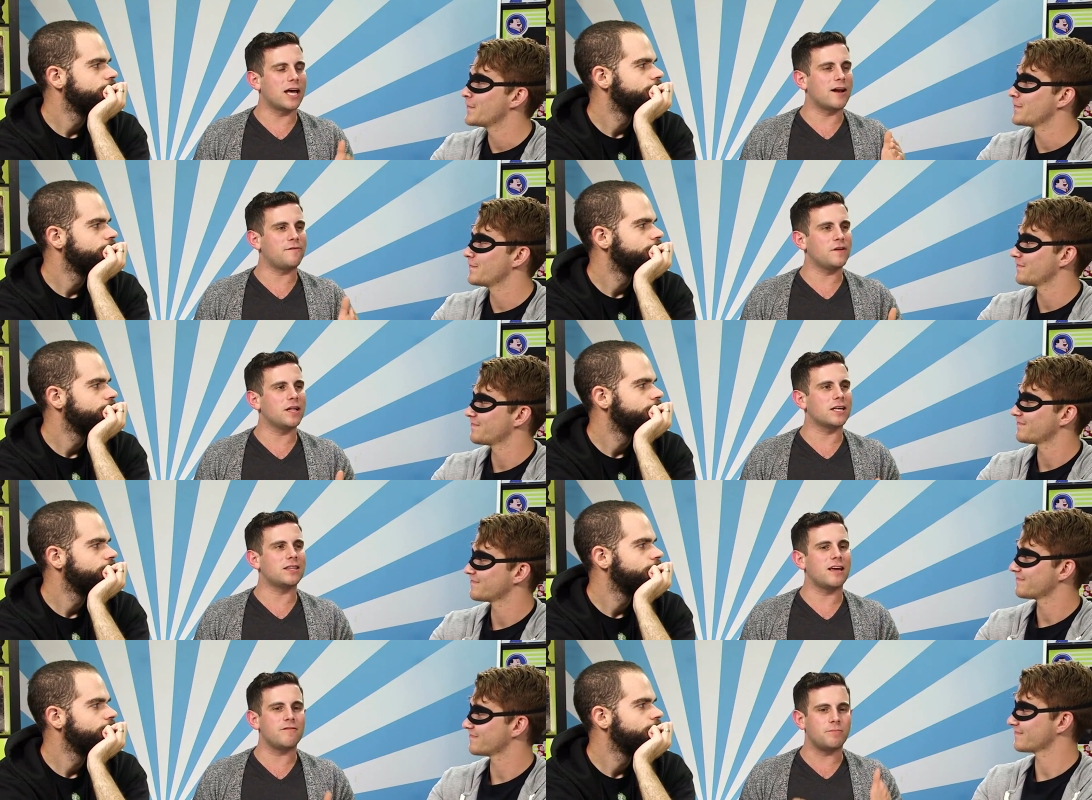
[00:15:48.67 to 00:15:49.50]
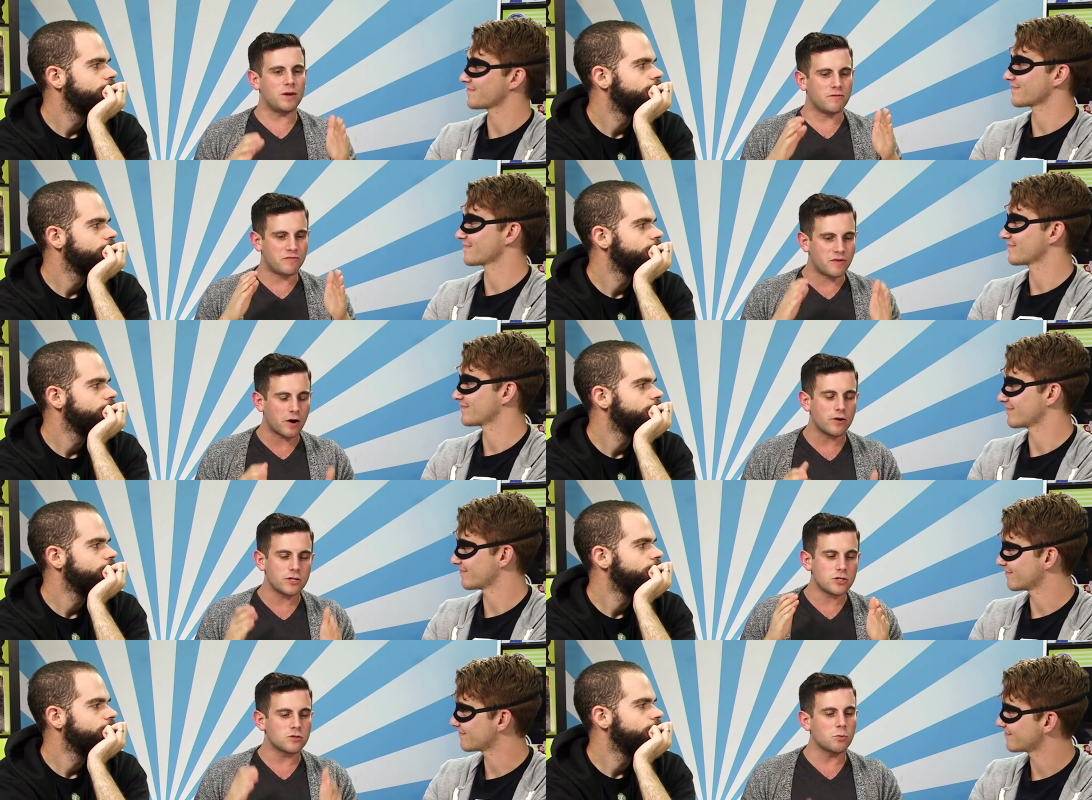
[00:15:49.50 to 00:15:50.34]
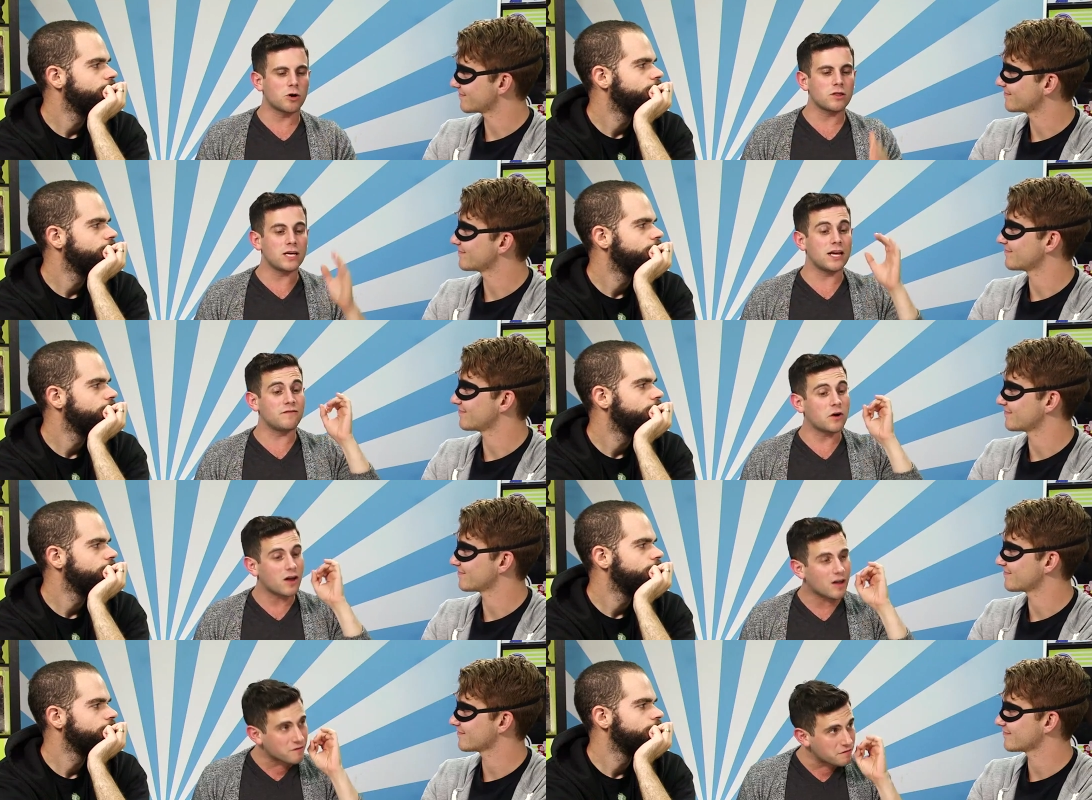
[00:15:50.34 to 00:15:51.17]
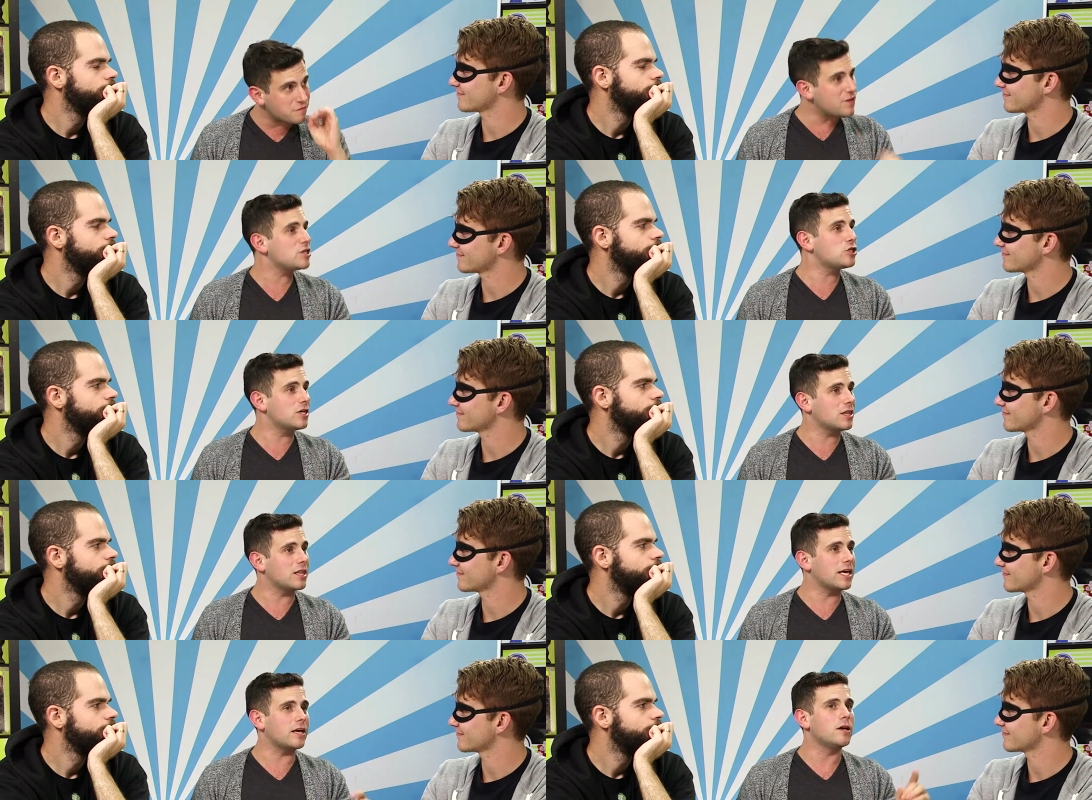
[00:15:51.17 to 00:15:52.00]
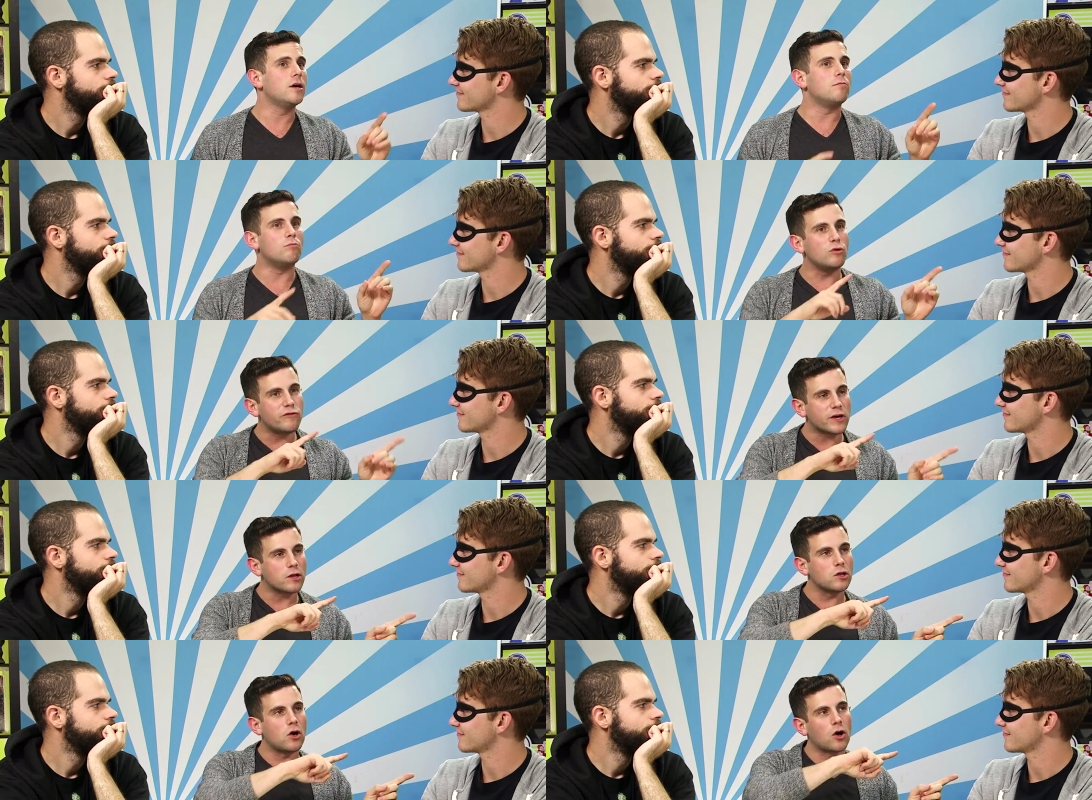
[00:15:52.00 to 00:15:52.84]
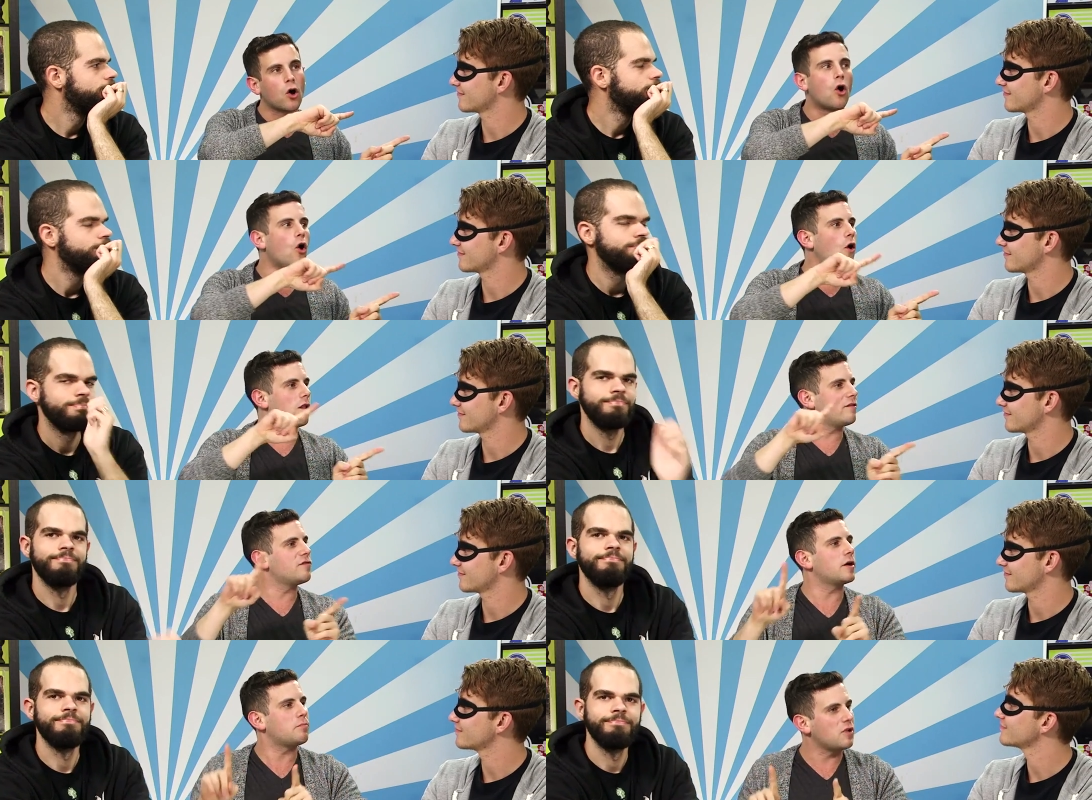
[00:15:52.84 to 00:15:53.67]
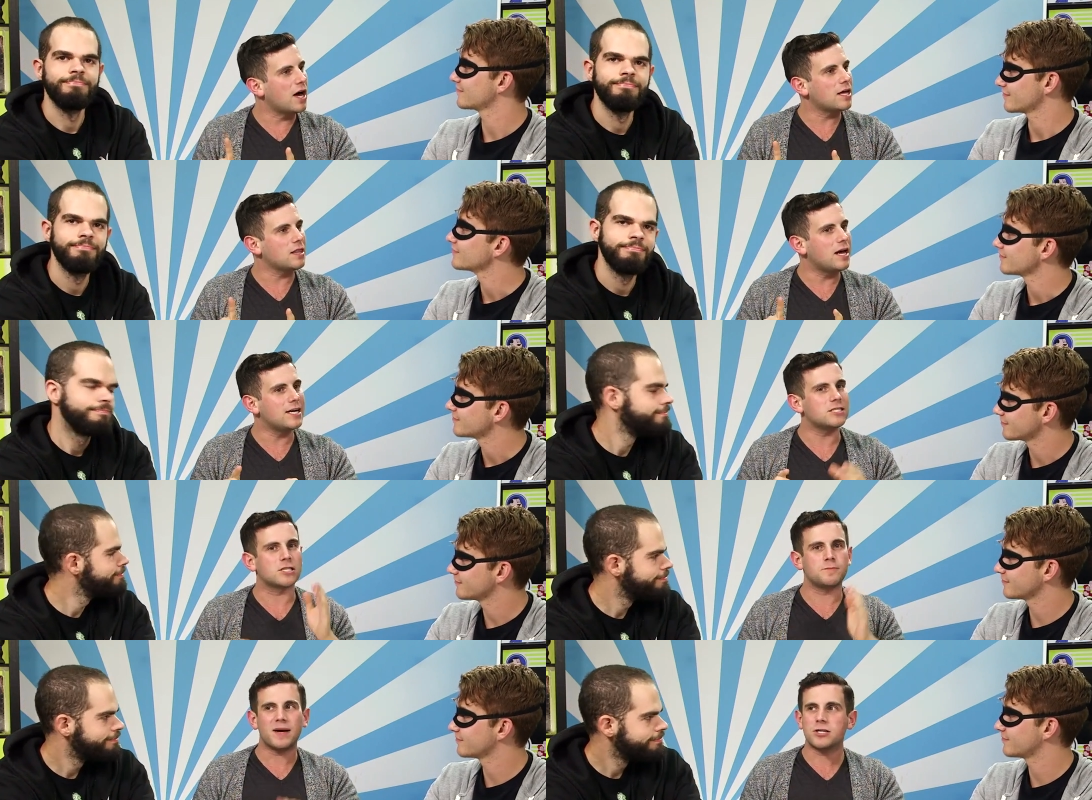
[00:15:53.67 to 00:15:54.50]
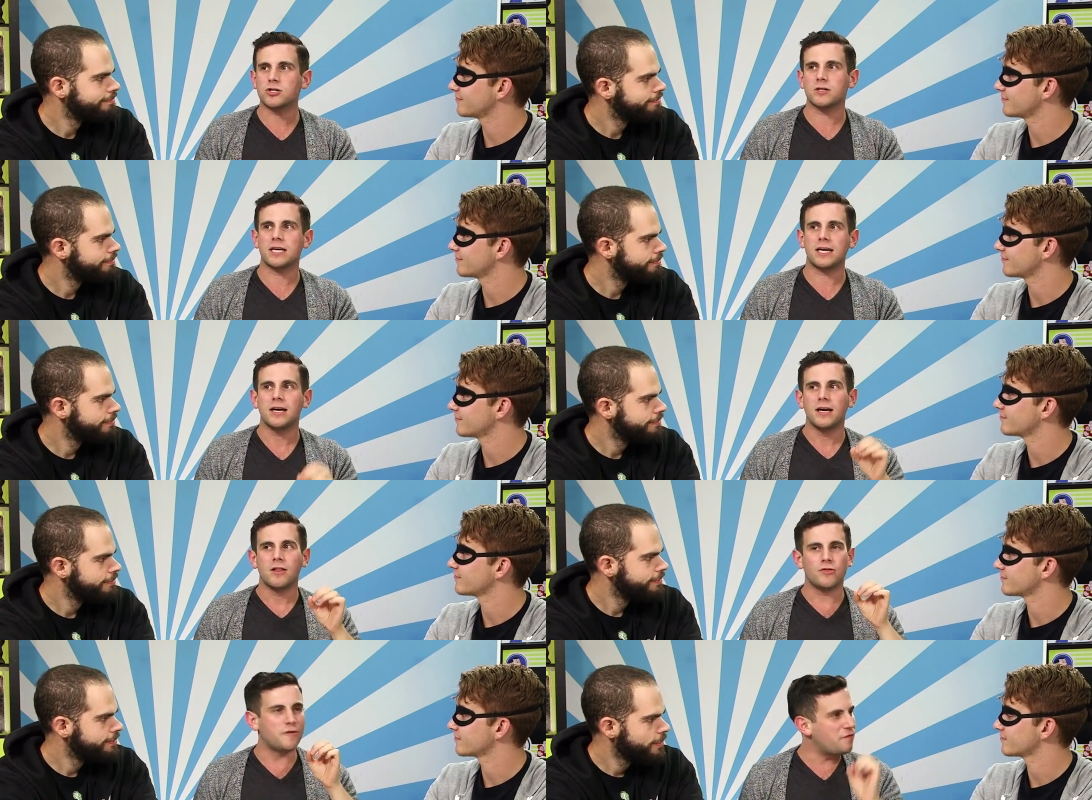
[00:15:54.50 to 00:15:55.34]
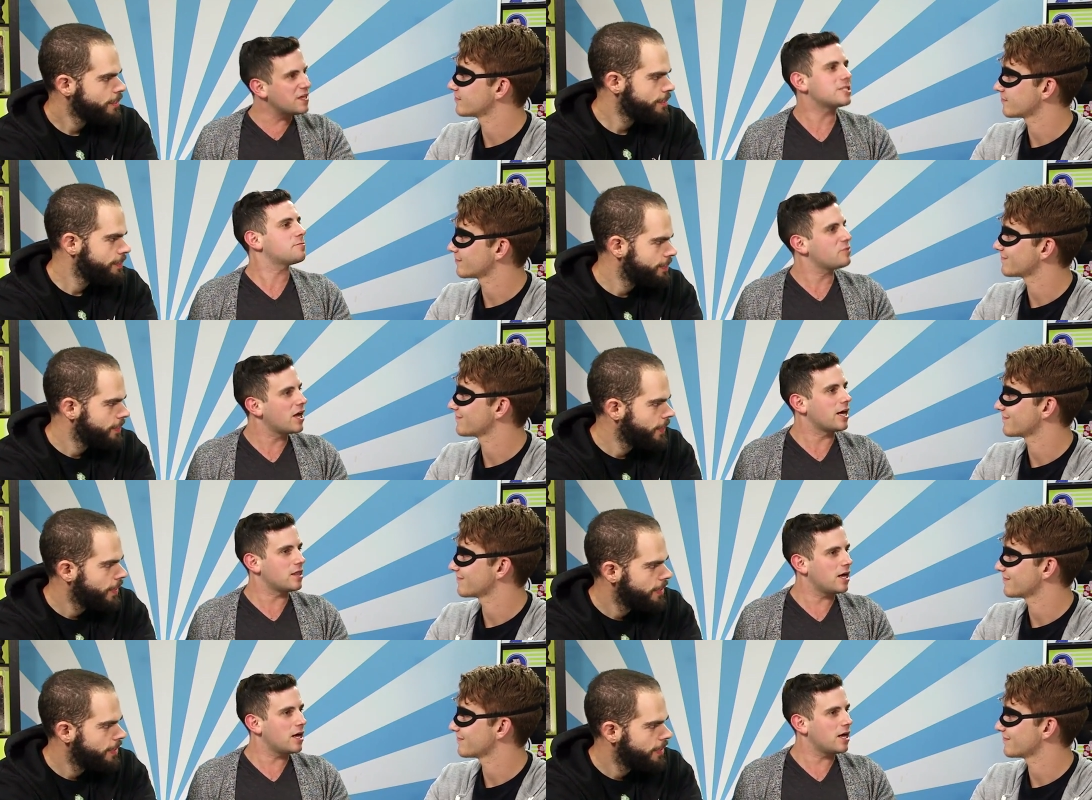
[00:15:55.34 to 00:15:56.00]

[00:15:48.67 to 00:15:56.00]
Speaker 1: and I mm-hmm. feel like they've been very smartly and very efficiently moving along all of their plot lines, mm. especially the Fitz plot